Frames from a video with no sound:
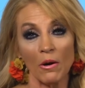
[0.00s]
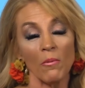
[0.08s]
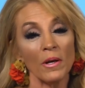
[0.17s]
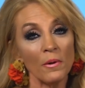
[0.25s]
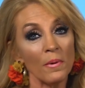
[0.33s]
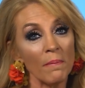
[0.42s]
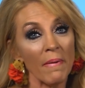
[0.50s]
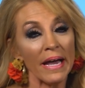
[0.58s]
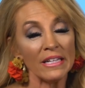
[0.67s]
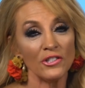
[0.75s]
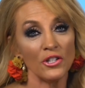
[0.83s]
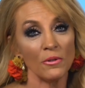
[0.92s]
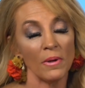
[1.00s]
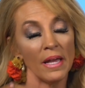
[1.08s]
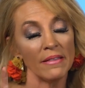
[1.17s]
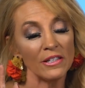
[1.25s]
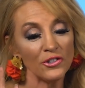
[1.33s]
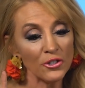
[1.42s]
I want to remind you
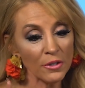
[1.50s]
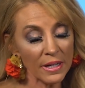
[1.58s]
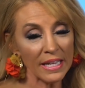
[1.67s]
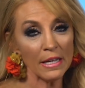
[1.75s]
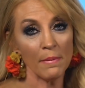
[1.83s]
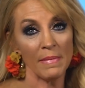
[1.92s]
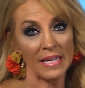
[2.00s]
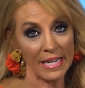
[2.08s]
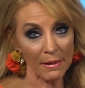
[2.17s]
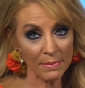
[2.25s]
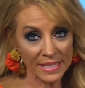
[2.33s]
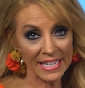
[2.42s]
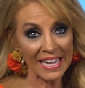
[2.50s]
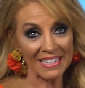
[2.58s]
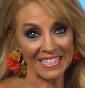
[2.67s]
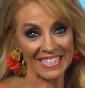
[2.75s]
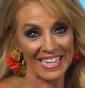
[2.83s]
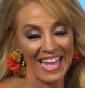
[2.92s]
that your enemy named
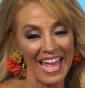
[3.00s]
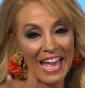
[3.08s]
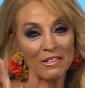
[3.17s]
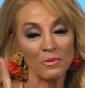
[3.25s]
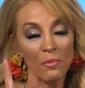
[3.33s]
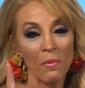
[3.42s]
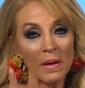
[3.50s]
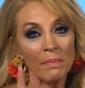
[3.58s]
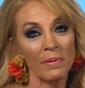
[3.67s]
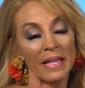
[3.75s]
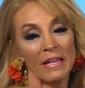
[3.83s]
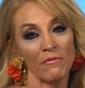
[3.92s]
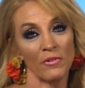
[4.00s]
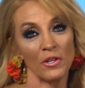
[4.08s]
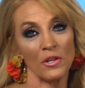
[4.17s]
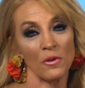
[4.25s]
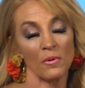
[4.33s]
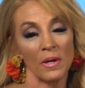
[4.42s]
Satan has one plan for
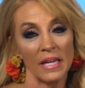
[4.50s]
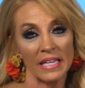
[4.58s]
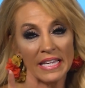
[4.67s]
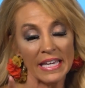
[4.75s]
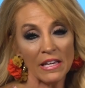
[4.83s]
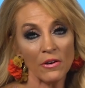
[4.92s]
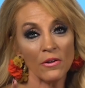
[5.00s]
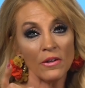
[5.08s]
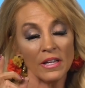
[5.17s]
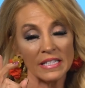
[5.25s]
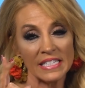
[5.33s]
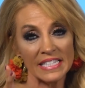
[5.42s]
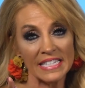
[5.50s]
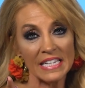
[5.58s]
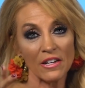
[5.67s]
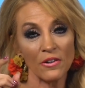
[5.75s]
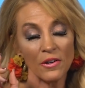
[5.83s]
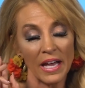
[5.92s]
you: kill,
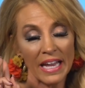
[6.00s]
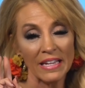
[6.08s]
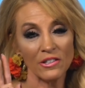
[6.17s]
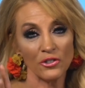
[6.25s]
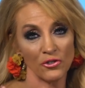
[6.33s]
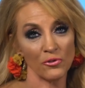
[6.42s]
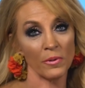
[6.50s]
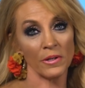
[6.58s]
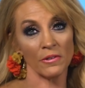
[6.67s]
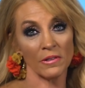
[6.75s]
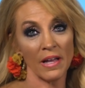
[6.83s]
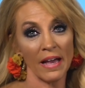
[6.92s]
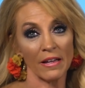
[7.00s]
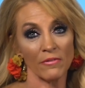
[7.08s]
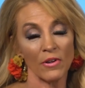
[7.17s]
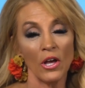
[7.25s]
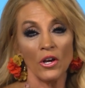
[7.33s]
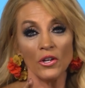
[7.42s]
steal, and destroy your
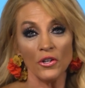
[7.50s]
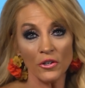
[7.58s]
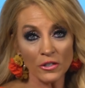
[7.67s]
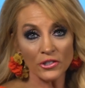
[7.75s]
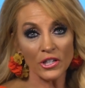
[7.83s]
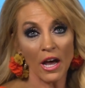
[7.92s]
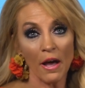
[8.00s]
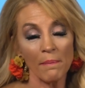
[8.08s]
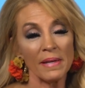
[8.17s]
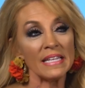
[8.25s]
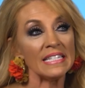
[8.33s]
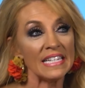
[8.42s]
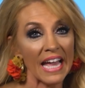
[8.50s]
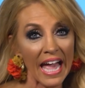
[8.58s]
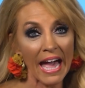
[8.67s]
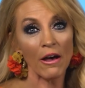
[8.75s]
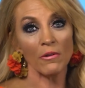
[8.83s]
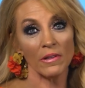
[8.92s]
life. Your job is to
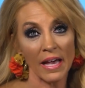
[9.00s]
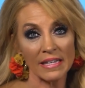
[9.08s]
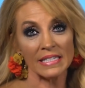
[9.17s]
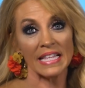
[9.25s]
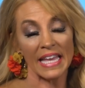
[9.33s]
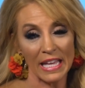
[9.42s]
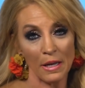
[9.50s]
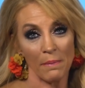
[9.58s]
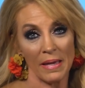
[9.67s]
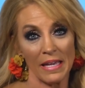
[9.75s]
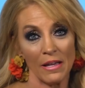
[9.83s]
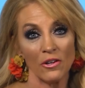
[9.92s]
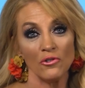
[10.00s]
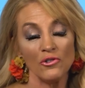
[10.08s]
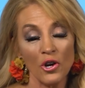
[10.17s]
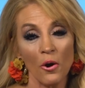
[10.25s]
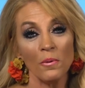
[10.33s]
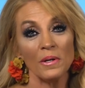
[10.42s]
outlast the enemy.
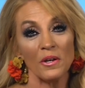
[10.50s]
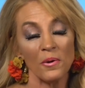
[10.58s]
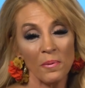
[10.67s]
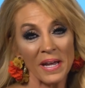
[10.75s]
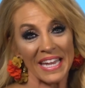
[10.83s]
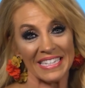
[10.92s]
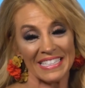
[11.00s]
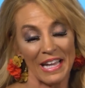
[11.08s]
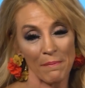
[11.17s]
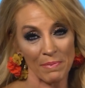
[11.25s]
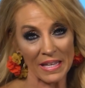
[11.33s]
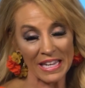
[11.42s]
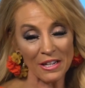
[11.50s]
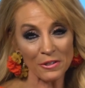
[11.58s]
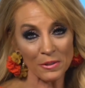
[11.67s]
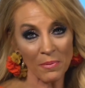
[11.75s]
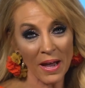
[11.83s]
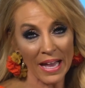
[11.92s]
Don't quit. And
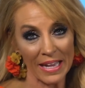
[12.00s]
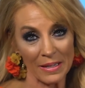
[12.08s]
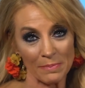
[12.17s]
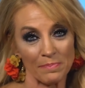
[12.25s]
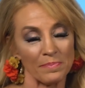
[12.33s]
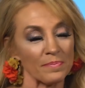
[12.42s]
here's why.